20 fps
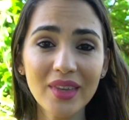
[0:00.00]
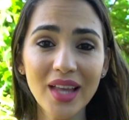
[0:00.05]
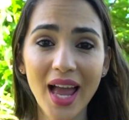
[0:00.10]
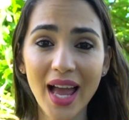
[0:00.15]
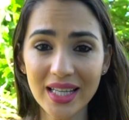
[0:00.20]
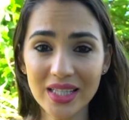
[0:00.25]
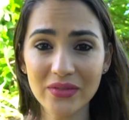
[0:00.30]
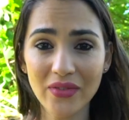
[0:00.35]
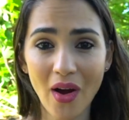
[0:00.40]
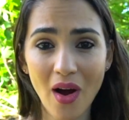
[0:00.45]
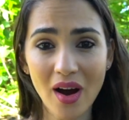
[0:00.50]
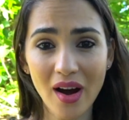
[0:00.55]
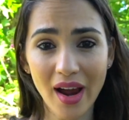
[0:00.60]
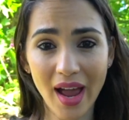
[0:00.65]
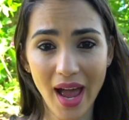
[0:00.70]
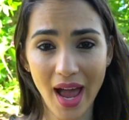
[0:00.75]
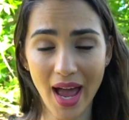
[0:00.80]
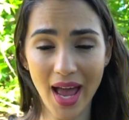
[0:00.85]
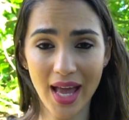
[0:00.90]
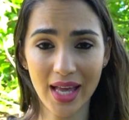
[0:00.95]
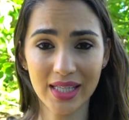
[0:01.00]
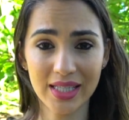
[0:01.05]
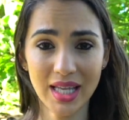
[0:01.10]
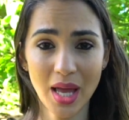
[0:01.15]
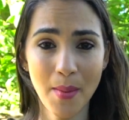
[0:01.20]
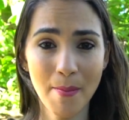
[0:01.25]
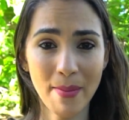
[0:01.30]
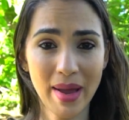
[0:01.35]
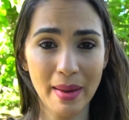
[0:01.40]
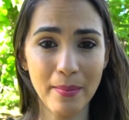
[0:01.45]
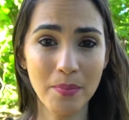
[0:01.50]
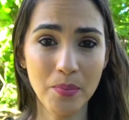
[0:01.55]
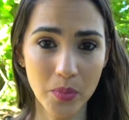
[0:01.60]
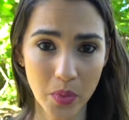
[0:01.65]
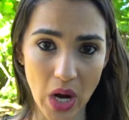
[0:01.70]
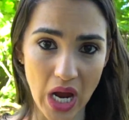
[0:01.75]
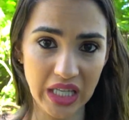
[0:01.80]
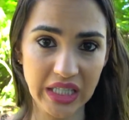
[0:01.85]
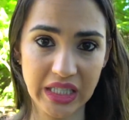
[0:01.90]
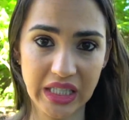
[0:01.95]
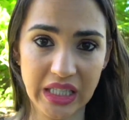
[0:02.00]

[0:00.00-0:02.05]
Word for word: As far as my breasts,